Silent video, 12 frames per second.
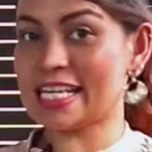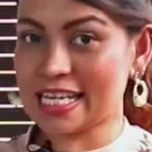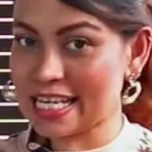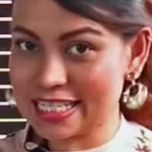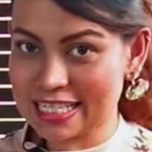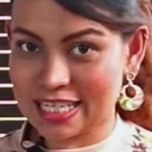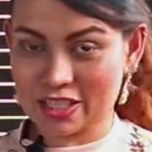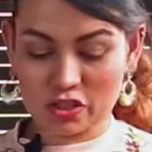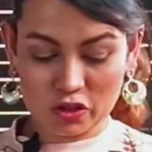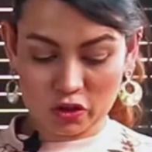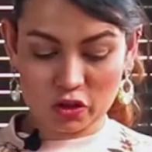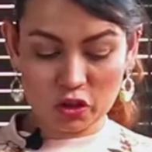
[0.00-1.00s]
easy
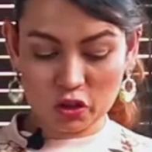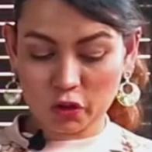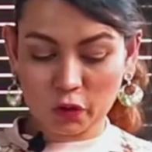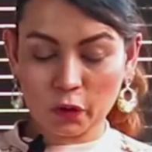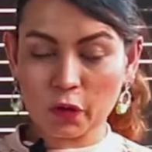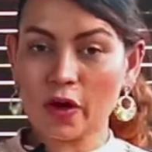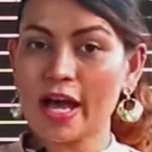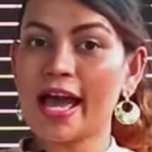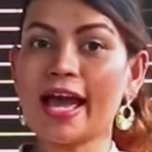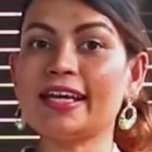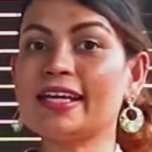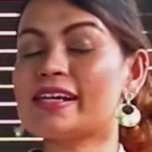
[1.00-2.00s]
to do,
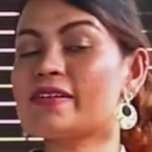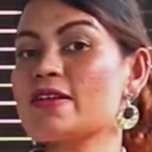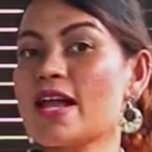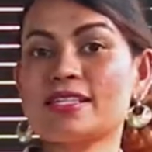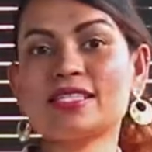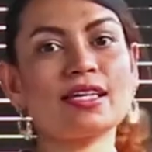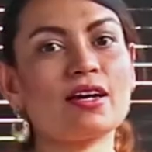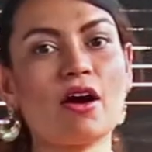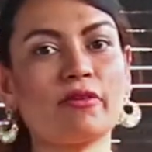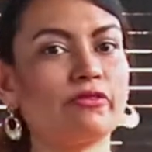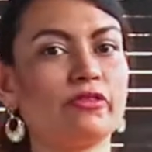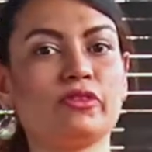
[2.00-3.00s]
and a classic
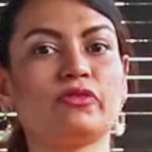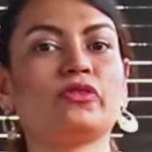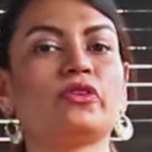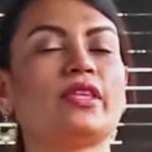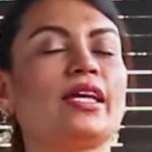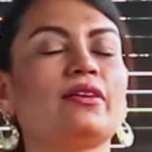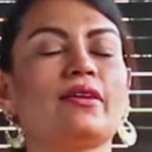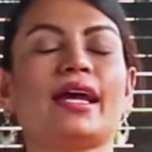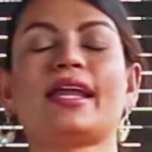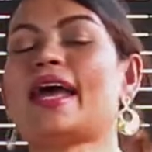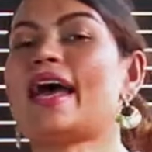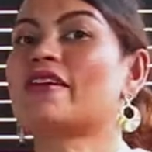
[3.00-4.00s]
comfort food that you
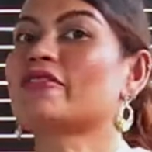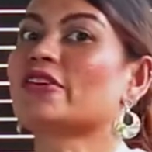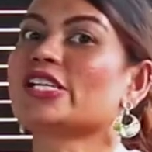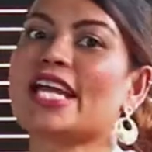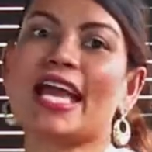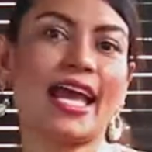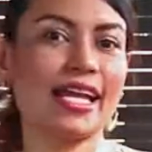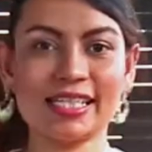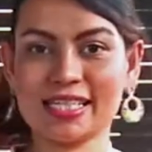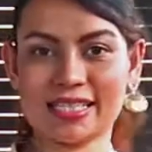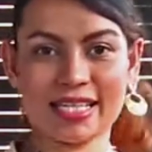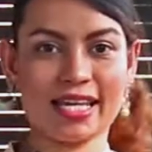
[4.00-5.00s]
can have on
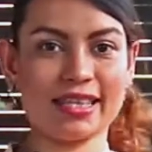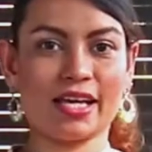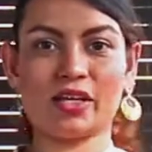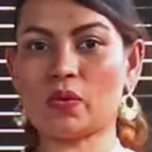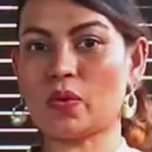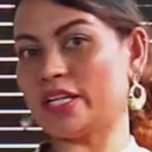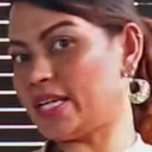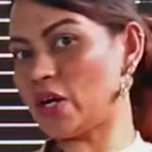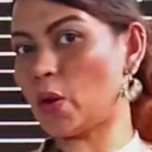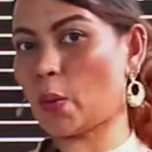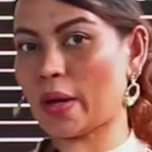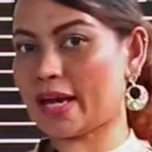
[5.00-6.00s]
any day that you want a
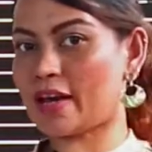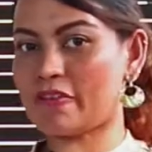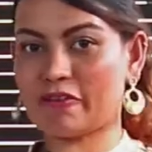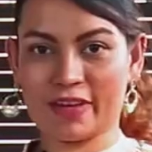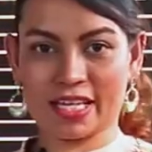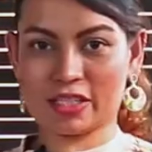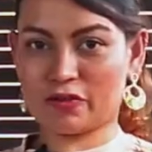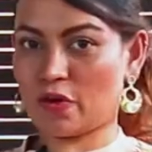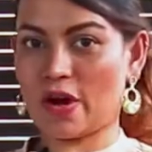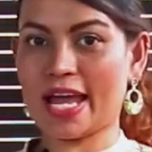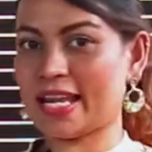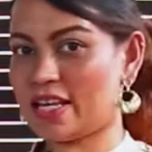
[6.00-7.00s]
quick fix
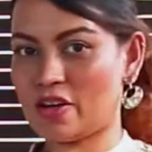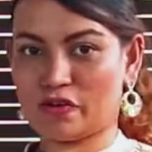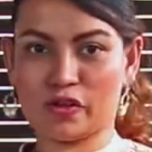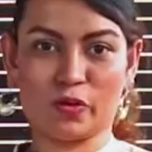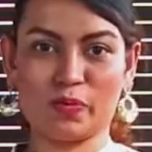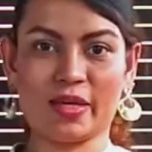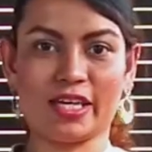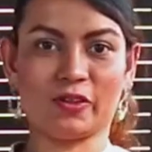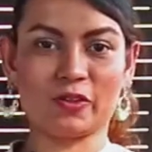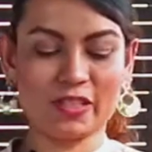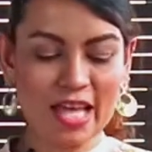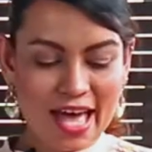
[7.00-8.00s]
for any of your
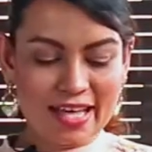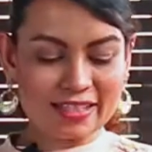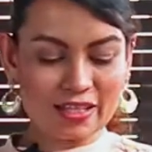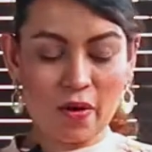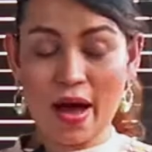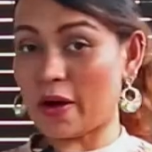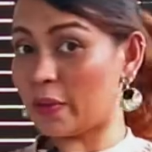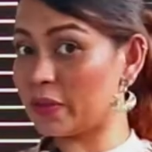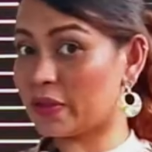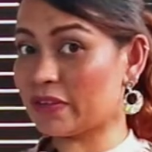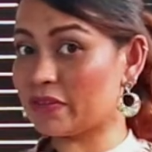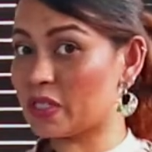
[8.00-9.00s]
meals. So I hope you
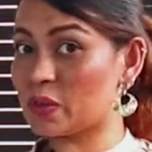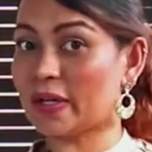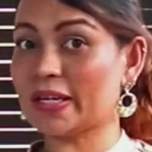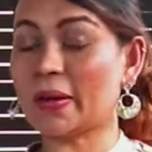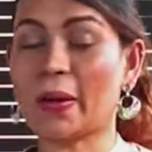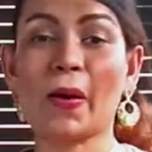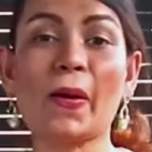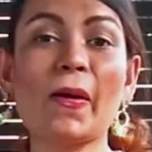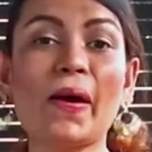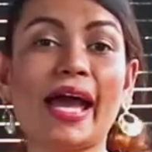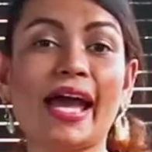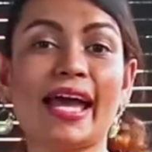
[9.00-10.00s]
give this one a go,
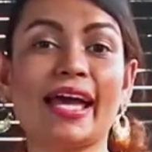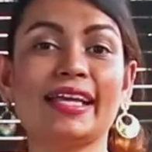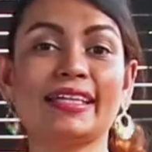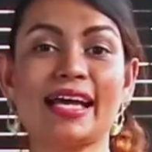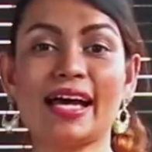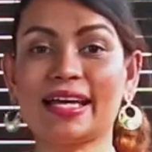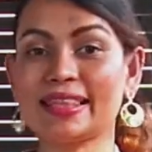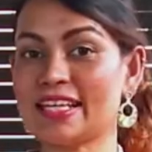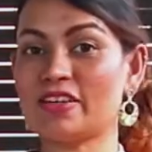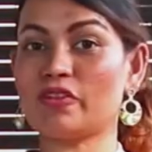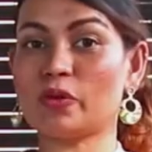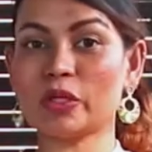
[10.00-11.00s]
and thank
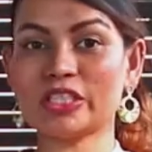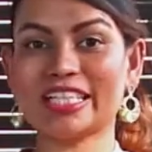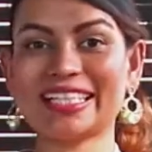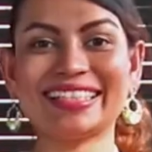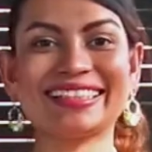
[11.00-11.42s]
you for watching.